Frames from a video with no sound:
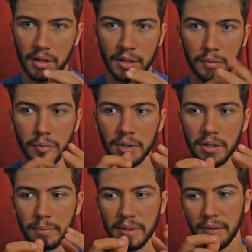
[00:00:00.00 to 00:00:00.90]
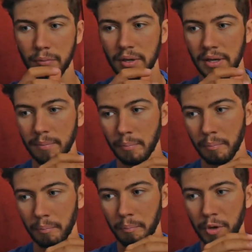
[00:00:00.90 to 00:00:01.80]
it will be really
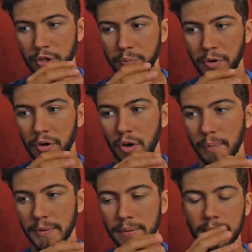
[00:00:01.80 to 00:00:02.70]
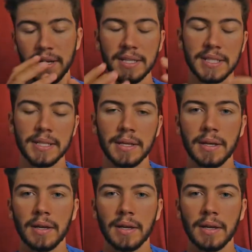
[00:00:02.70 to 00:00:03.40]
much more optimized